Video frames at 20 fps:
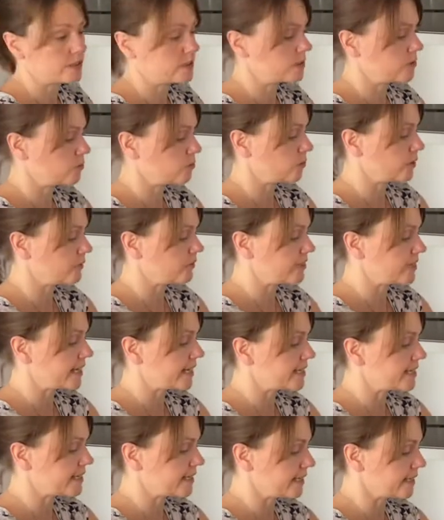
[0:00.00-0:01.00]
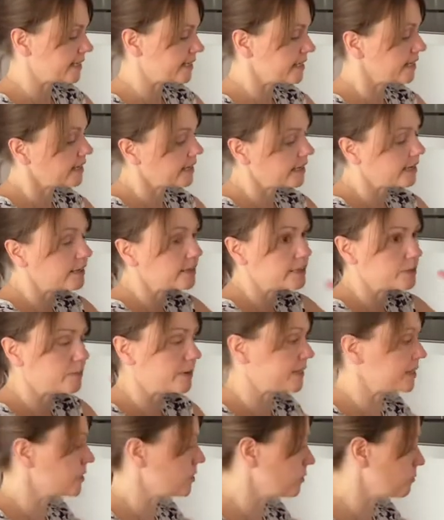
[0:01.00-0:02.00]
we've tasted it,
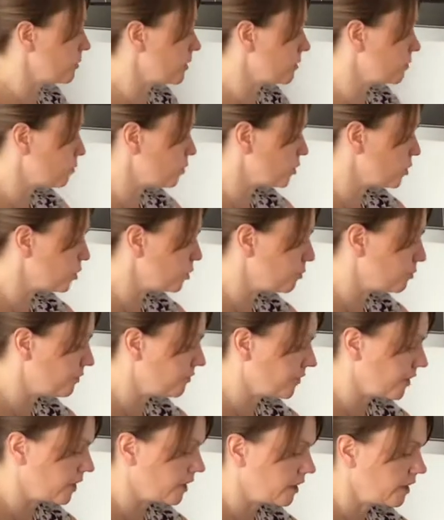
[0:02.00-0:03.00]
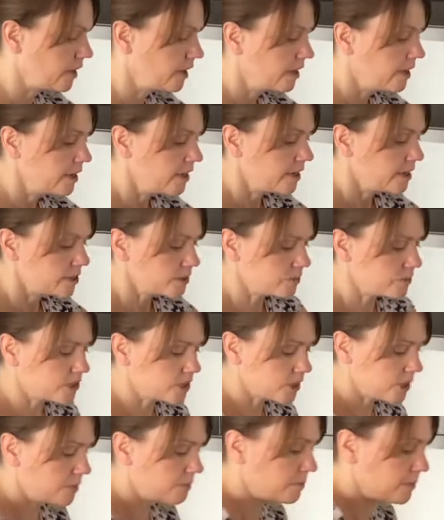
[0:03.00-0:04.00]
depending on what you prefer. So I'm just
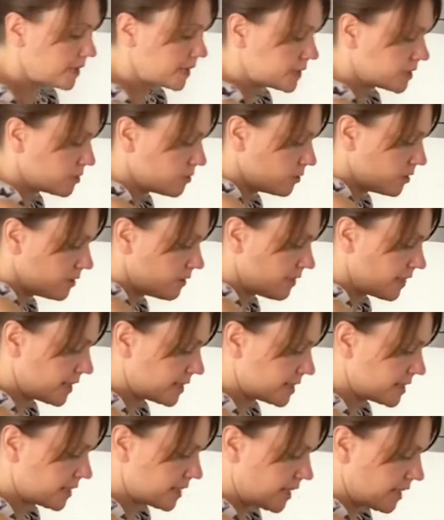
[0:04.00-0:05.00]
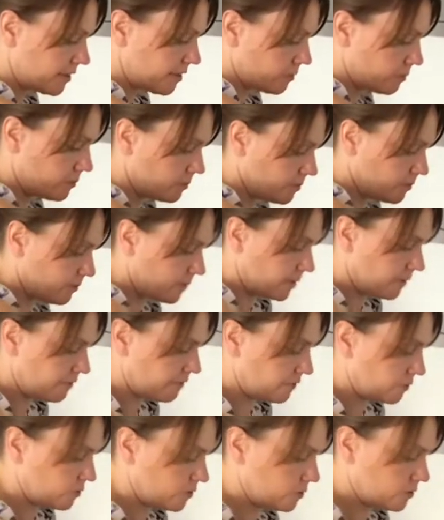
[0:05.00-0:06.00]
going to mix all of that together with a
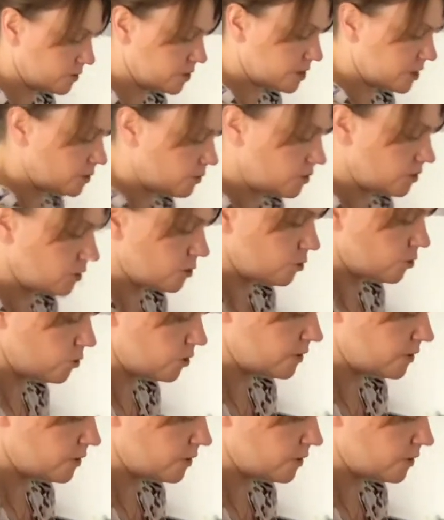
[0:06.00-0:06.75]
fork so that all of the